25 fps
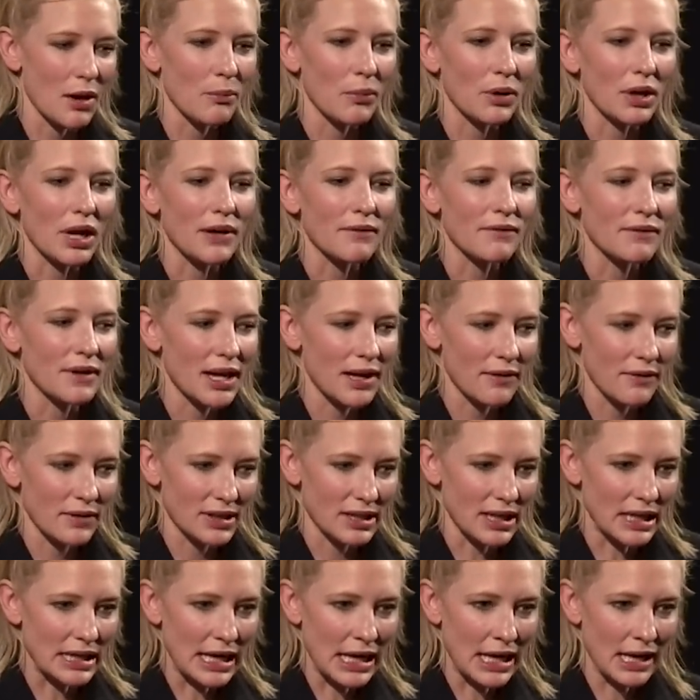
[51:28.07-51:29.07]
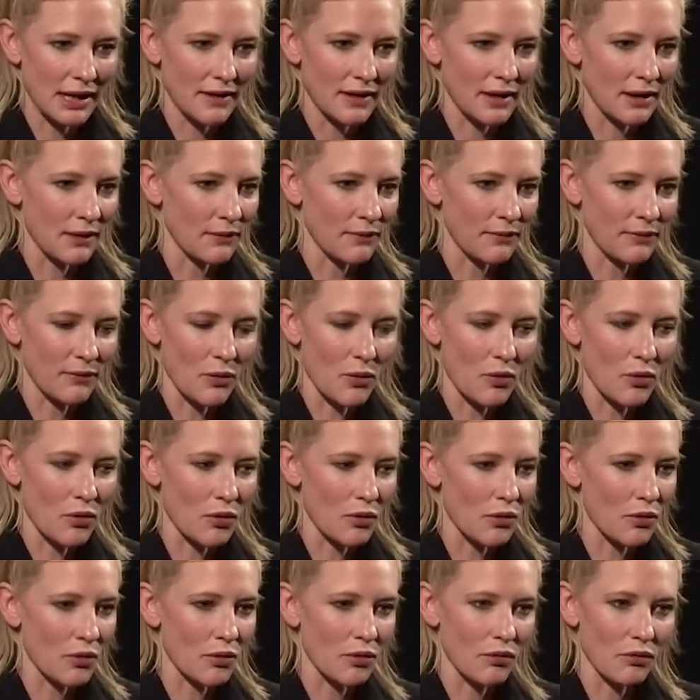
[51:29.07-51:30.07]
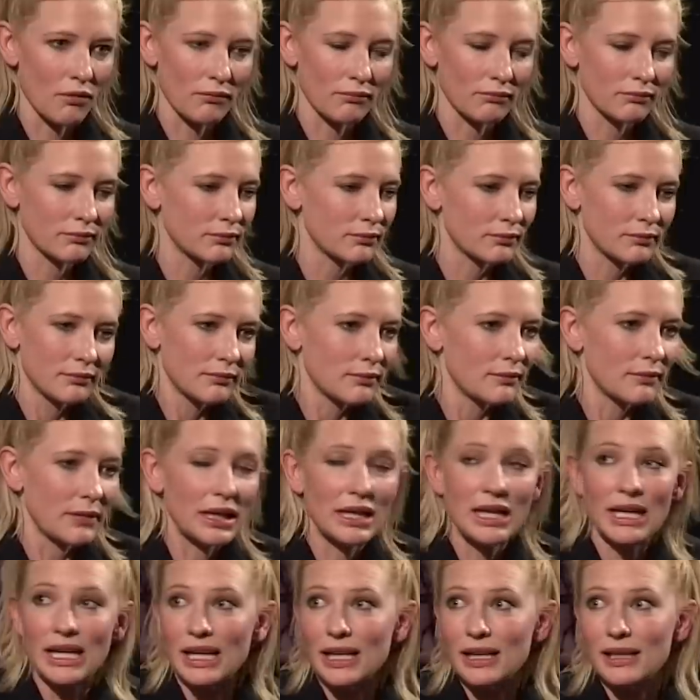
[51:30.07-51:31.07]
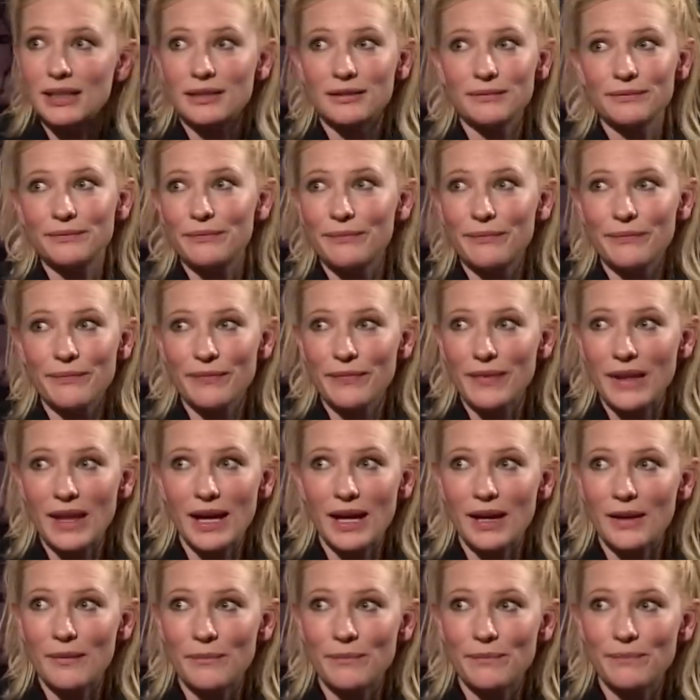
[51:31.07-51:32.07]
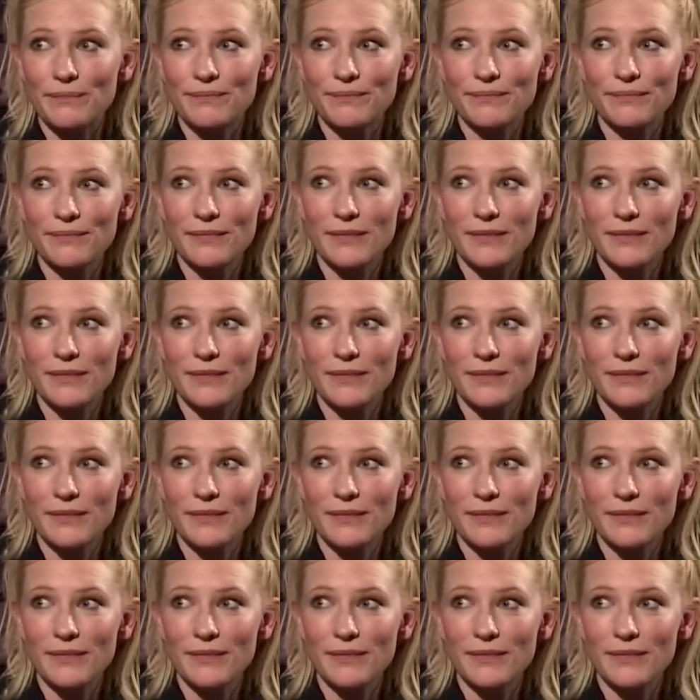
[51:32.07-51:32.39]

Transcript: But I've never done anything for money. Um,